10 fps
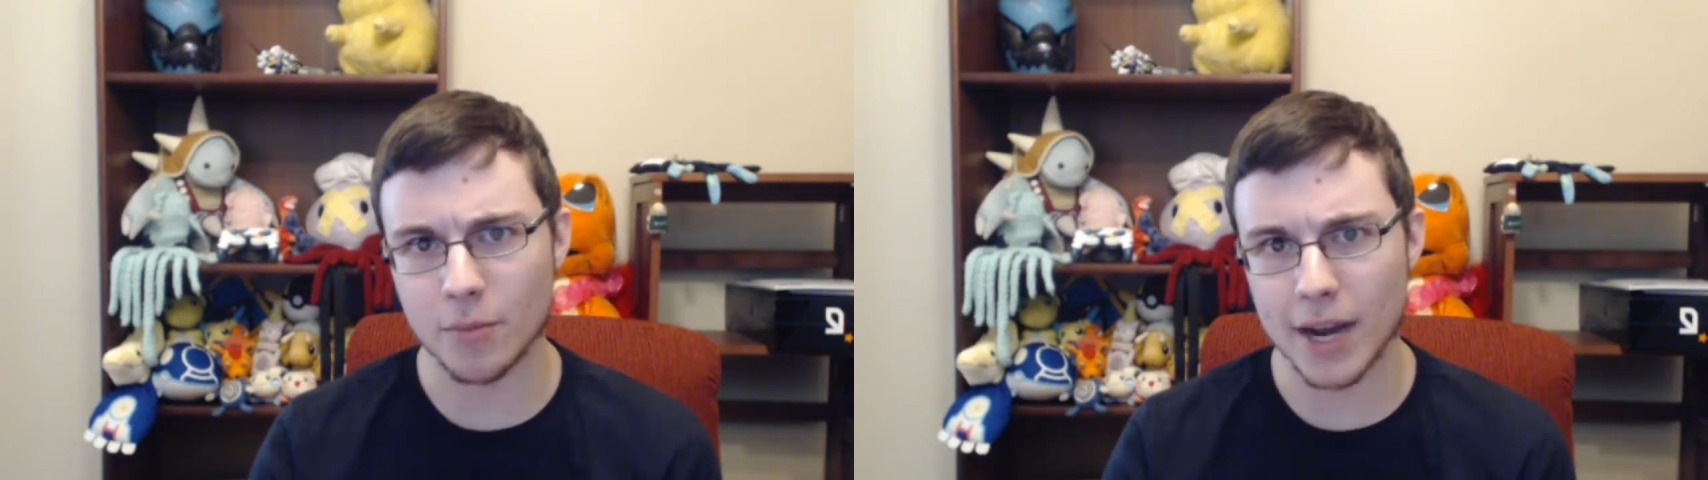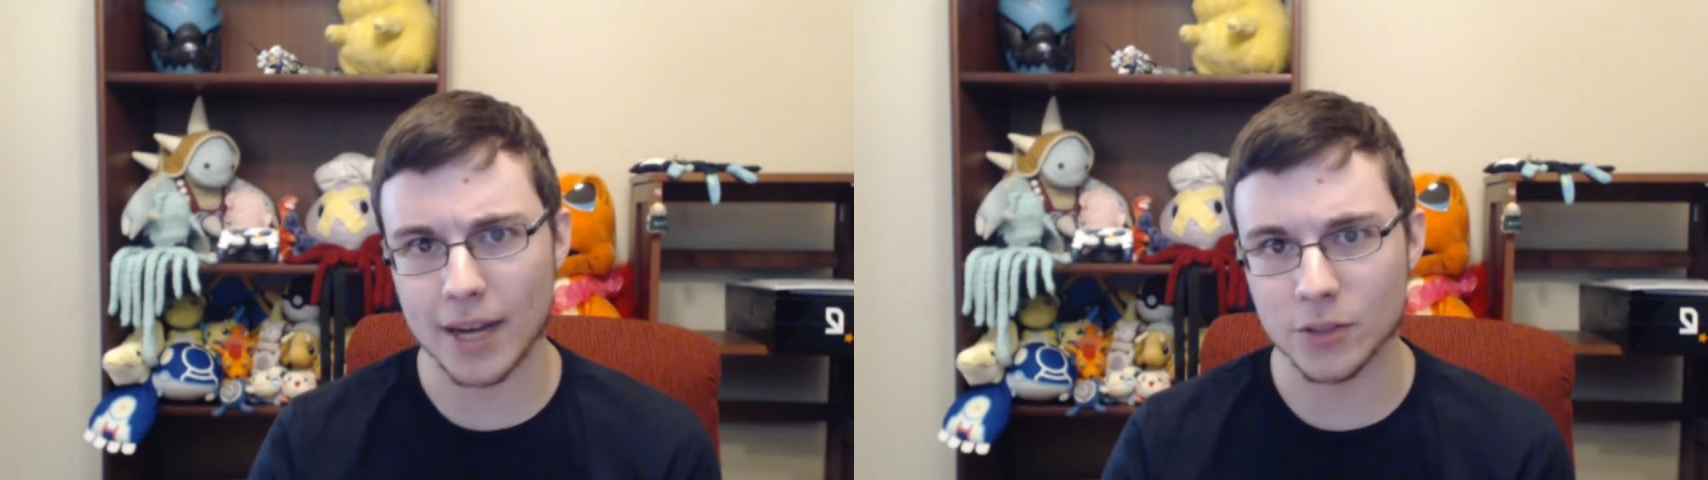
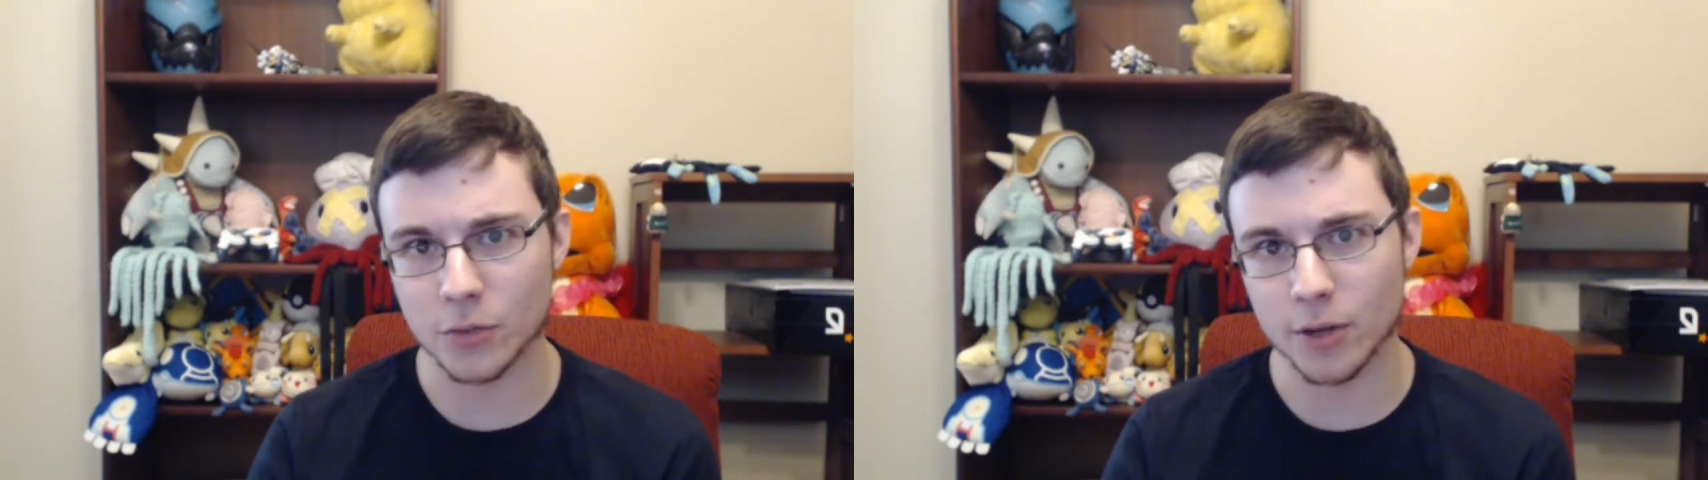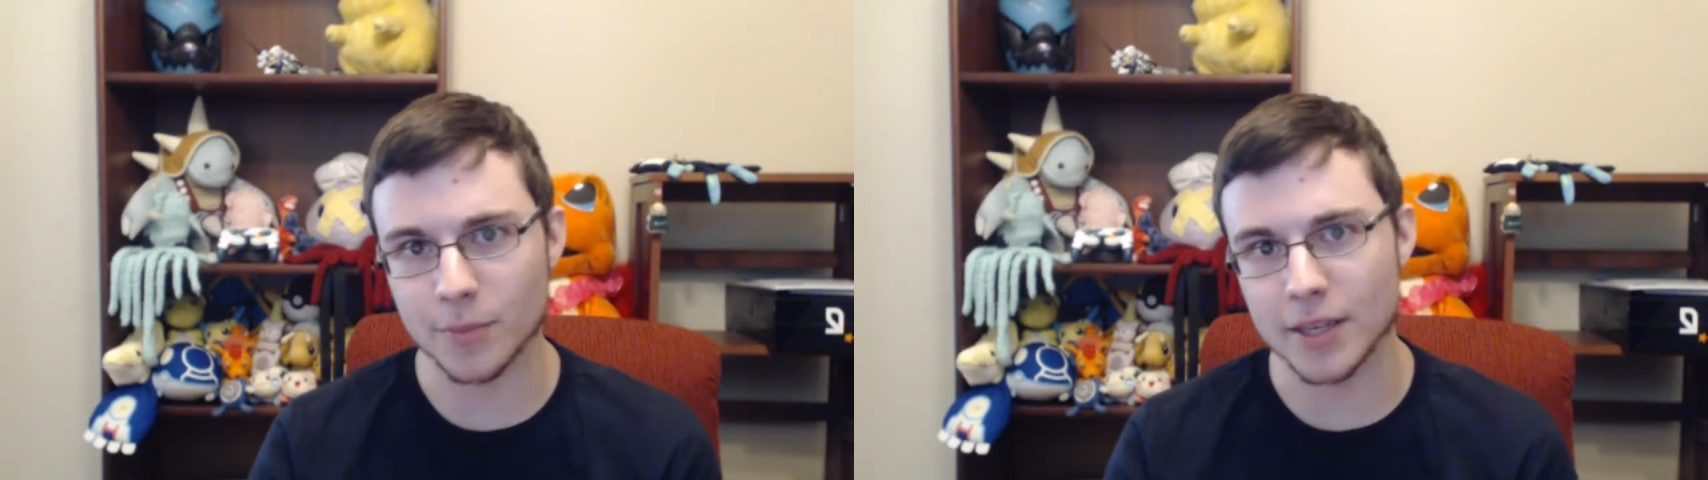brackets
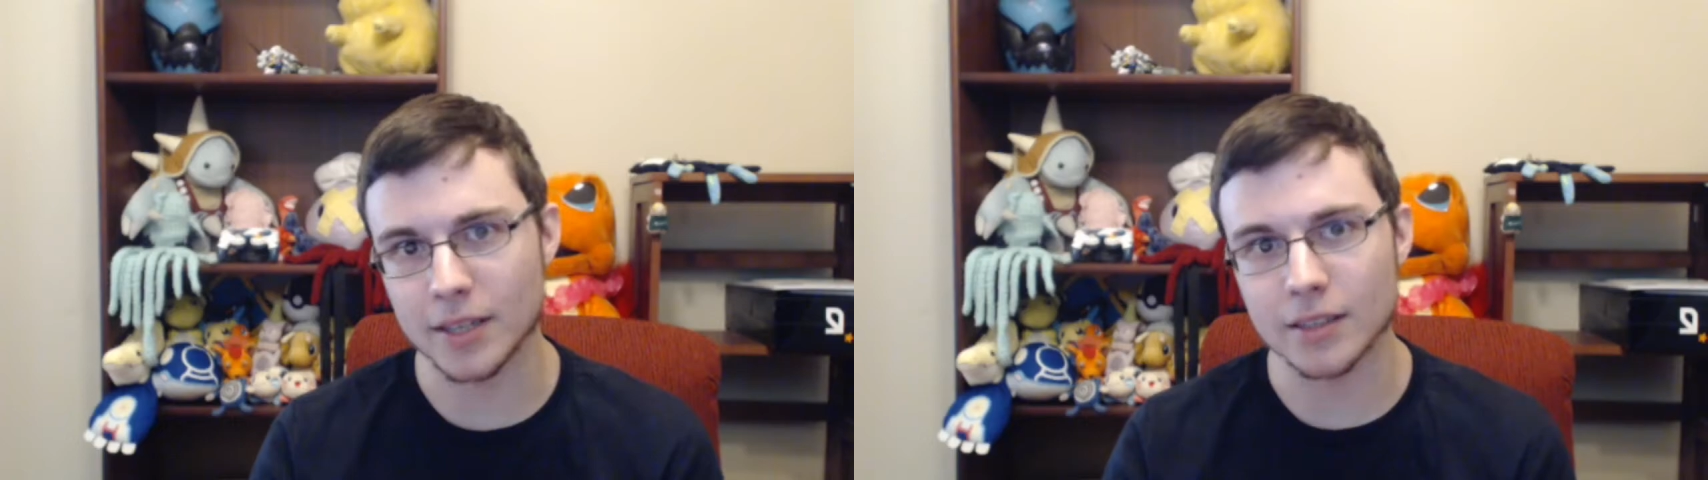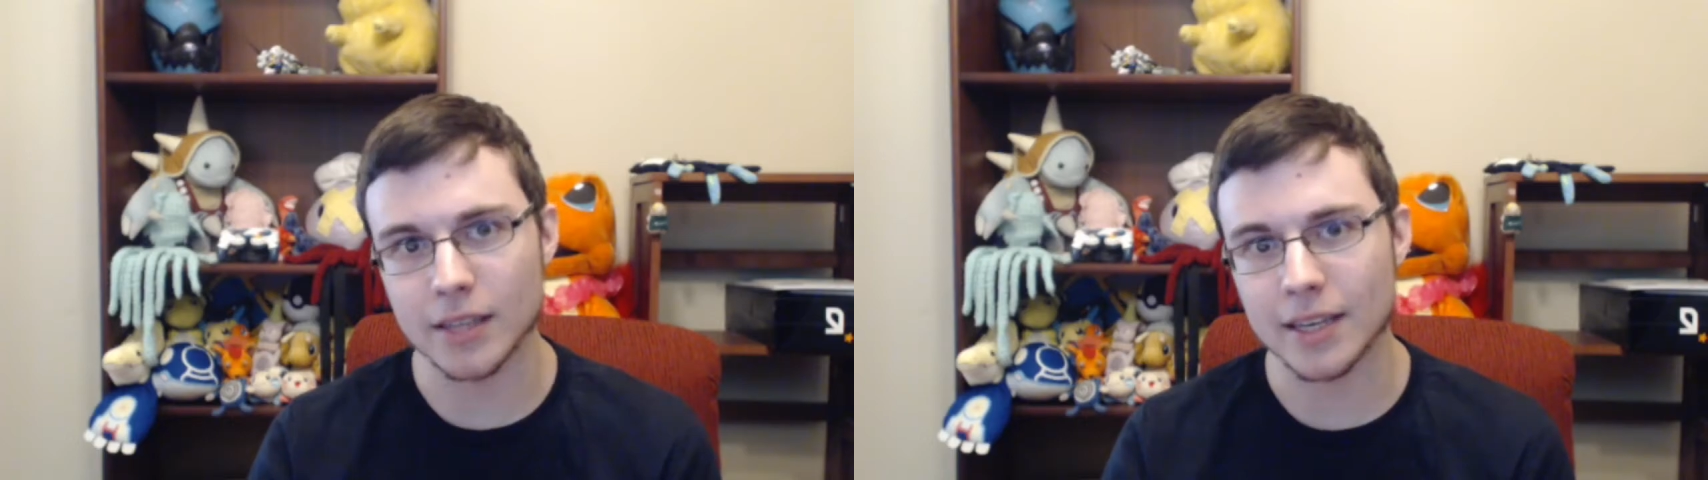work,
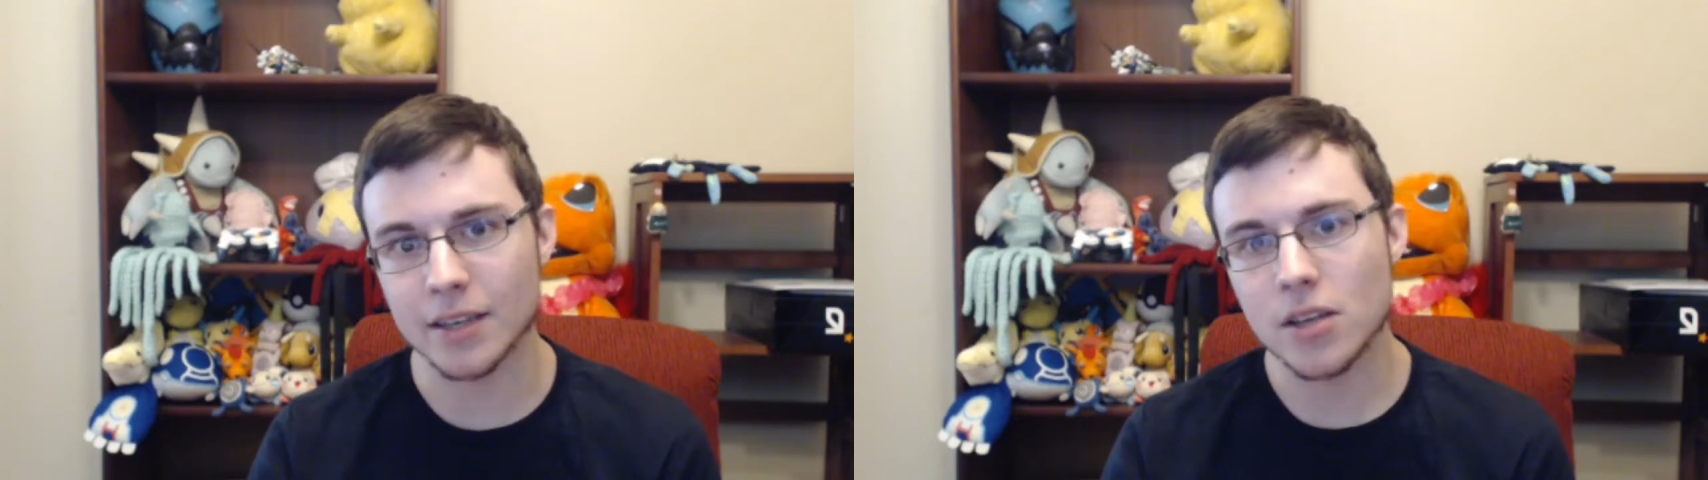being like